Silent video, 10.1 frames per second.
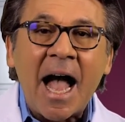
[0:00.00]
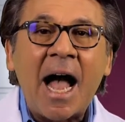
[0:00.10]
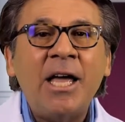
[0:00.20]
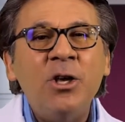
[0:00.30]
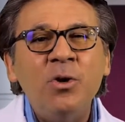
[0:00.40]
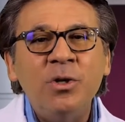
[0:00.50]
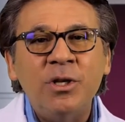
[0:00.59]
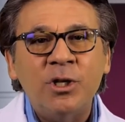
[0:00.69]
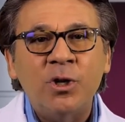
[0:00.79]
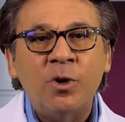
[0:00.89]
I use
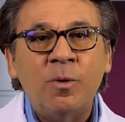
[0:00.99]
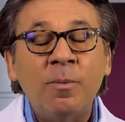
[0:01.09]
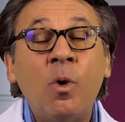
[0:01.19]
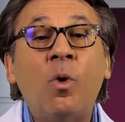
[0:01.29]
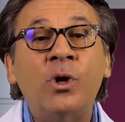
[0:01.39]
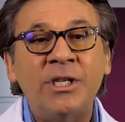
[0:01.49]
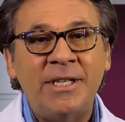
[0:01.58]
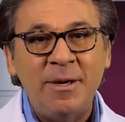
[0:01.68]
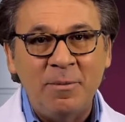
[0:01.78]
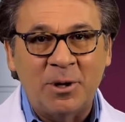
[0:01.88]
the term or
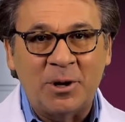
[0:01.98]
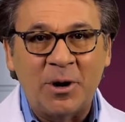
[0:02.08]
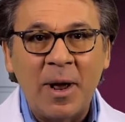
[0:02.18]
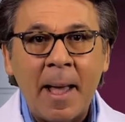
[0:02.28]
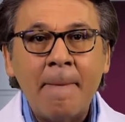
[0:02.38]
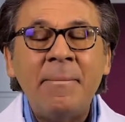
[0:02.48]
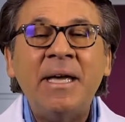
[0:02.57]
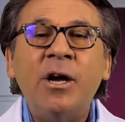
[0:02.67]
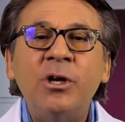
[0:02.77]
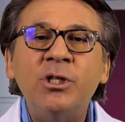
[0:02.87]
similar
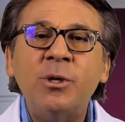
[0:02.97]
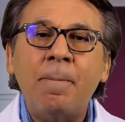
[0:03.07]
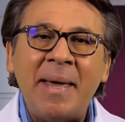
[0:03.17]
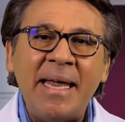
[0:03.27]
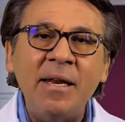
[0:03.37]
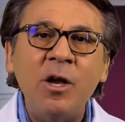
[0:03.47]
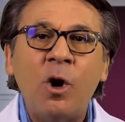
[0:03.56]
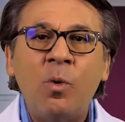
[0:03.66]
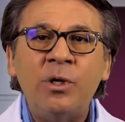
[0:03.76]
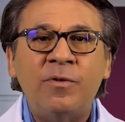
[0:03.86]
because depending
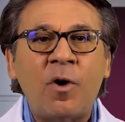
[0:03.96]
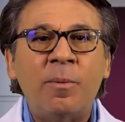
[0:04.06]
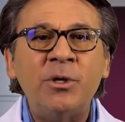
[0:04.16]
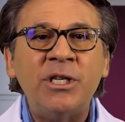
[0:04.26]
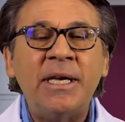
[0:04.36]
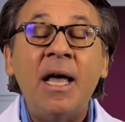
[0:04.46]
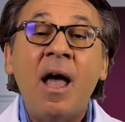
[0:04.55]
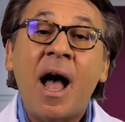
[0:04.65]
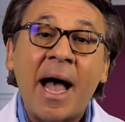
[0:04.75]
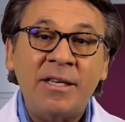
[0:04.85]
on which pharmacy
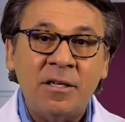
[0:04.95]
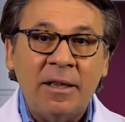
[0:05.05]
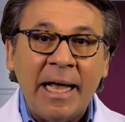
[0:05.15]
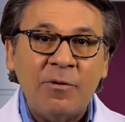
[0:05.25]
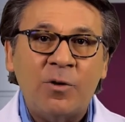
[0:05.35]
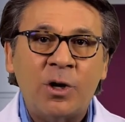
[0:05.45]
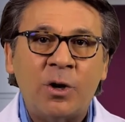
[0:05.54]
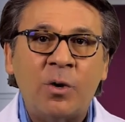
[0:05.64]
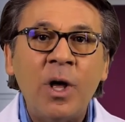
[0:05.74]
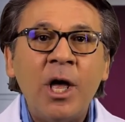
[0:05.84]
I select for
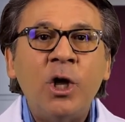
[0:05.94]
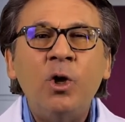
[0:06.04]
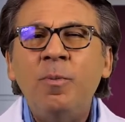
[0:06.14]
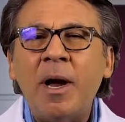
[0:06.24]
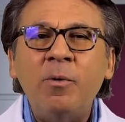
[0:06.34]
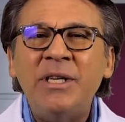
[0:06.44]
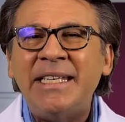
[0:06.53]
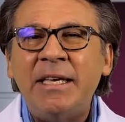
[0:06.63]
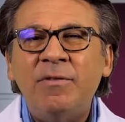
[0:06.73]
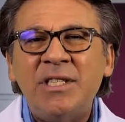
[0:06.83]
you, you might
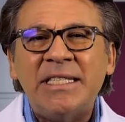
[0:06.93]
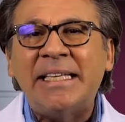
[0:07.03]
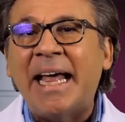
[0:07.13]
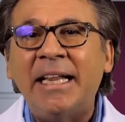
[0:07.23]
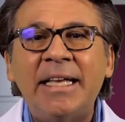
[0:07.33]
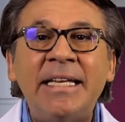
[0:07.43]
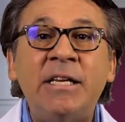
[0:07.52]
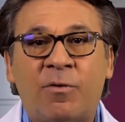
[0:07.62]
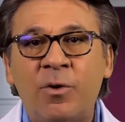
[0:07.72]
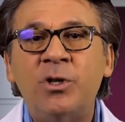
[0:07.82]
receive slightly
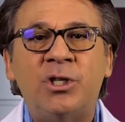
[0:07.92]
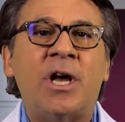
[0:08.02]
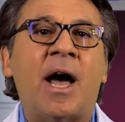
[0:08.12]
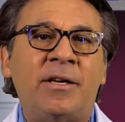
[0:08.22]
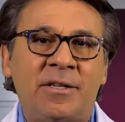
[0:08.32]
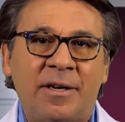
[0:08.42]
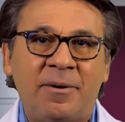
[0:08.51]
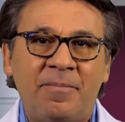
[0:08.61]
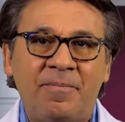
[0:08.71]
different sizing.